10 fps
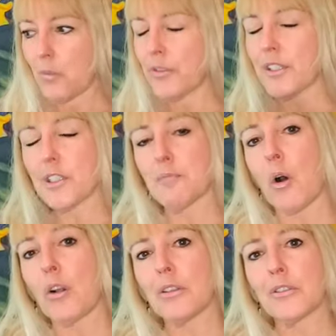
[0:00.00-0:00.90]
the
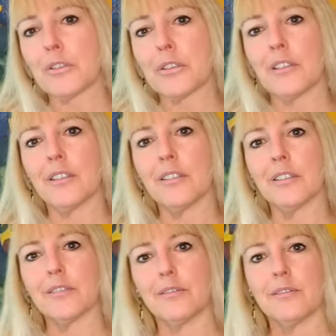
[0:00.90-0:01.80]
smaller
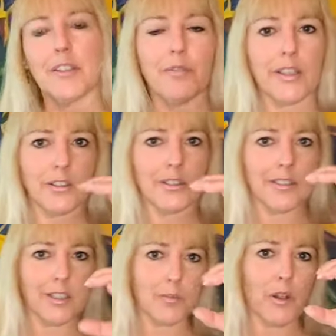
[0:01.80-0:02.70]
the vessel is,
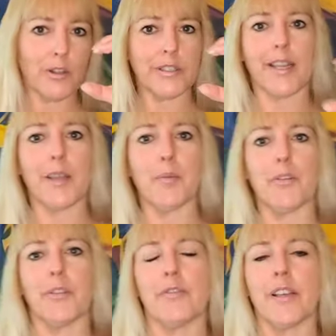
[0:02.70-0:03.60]
the smaller in
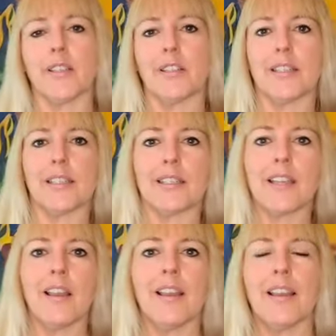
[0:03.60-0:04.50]
diameter the vessel is,
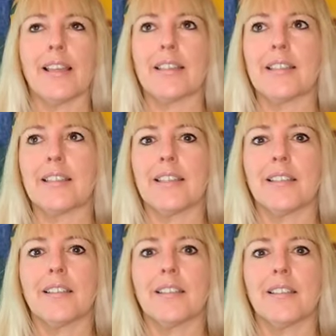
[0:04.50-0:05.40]
is
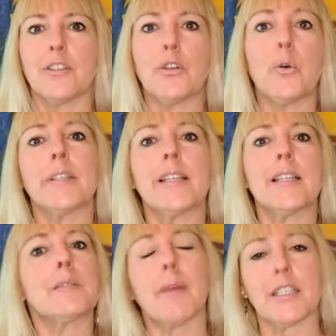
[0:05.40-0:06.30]
that you don't need
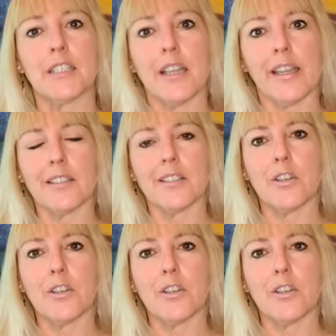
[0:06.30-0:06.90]
as much light.